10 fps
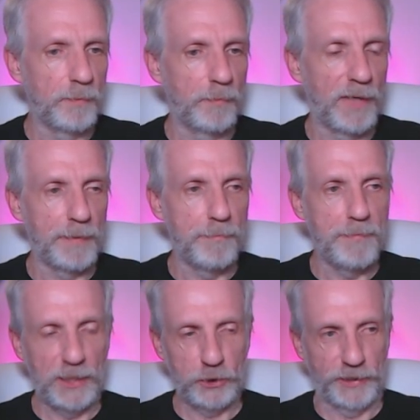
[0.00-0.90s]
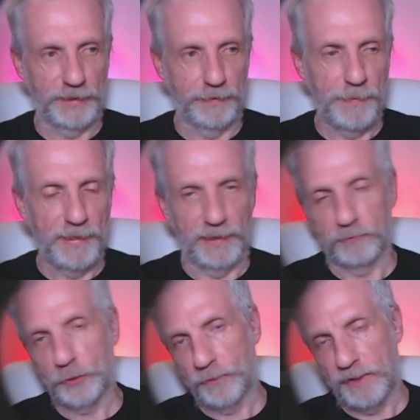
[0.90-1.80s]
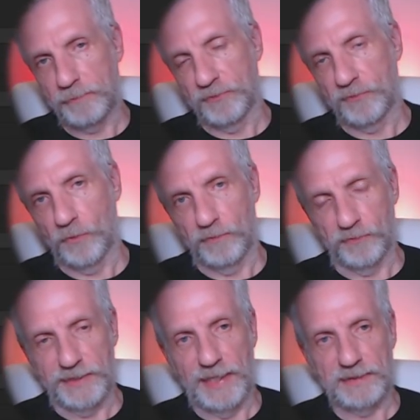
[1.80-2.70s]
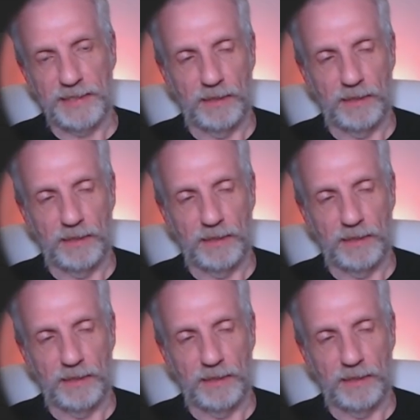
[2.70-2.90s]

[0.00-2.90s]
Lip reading: my mesh here. And I've showed that before for DAZ